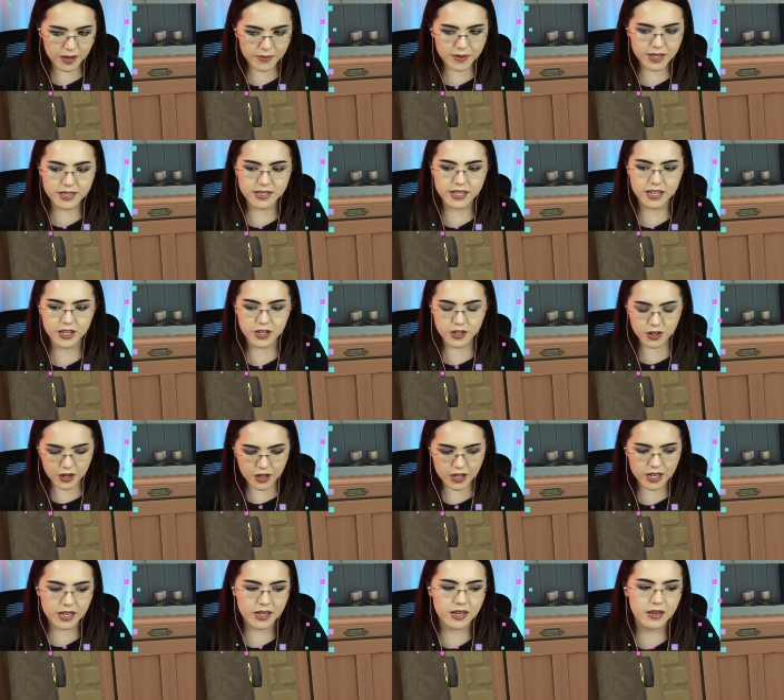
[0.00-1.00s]
is a
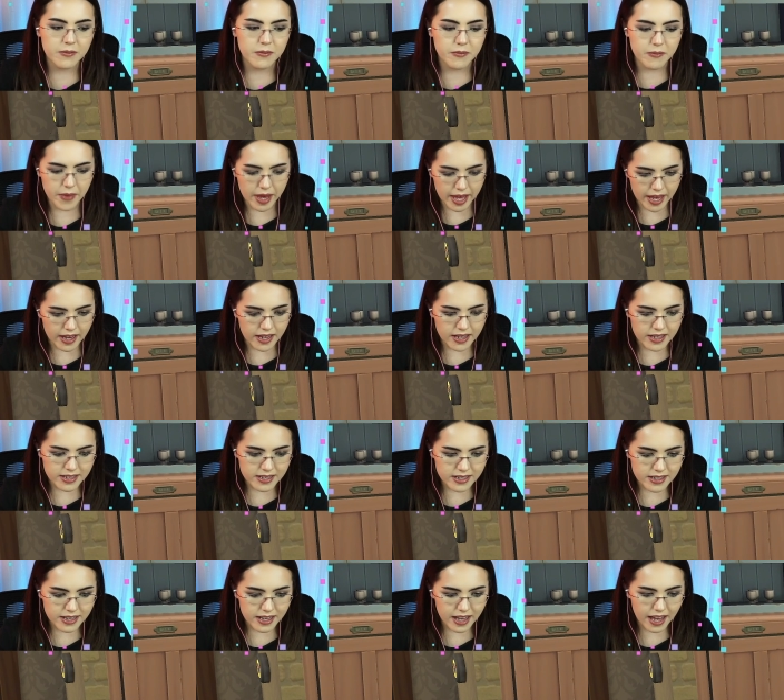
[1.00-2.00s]
good
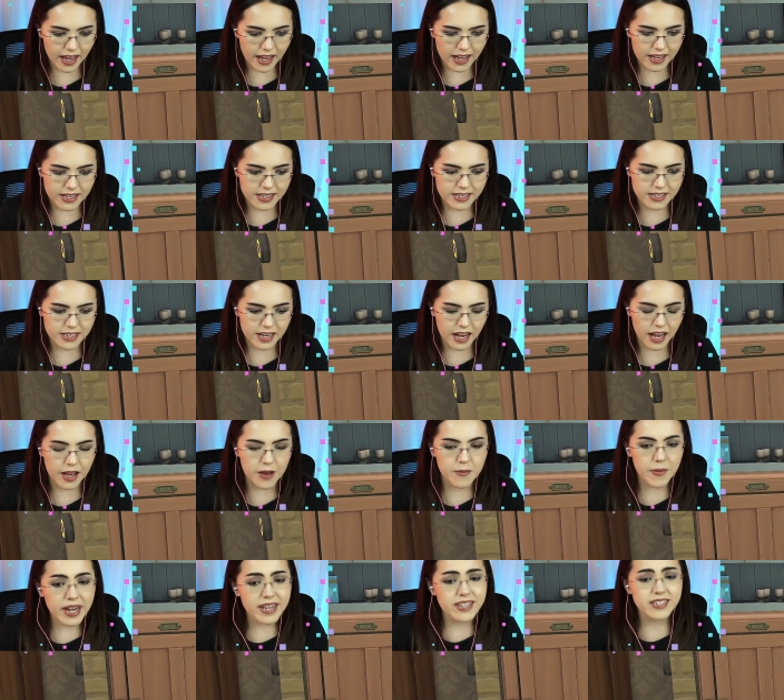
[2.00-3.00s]
man. And
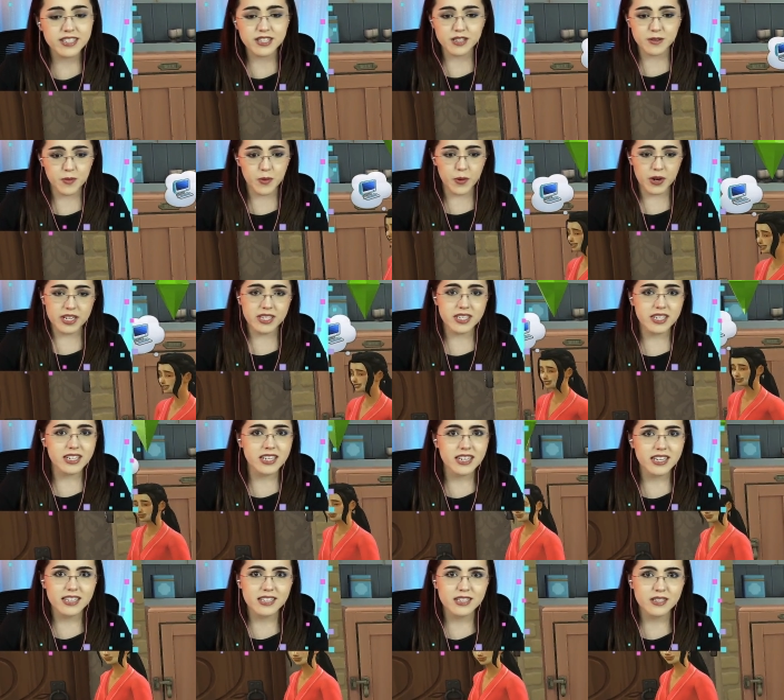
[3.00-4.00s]
am I disappointed
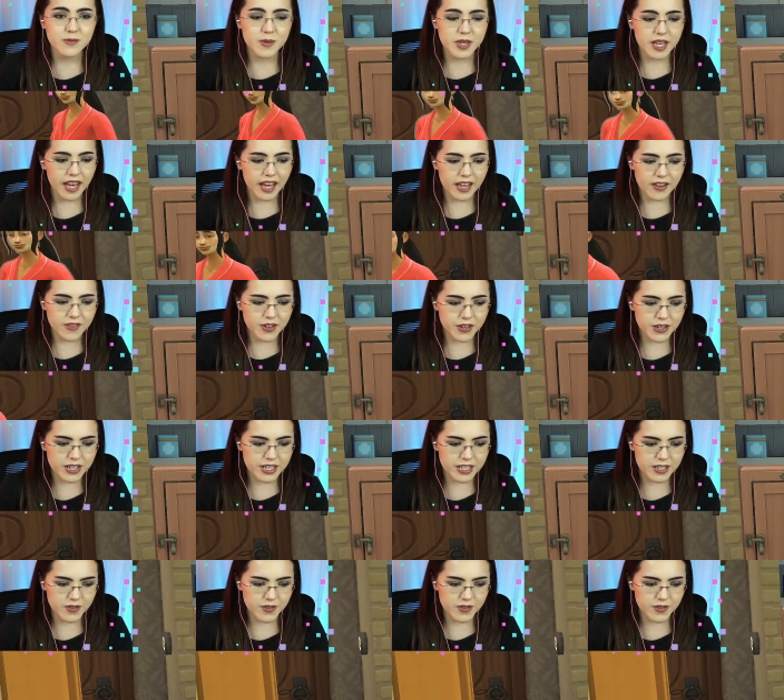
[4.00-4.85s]
in his behavior and his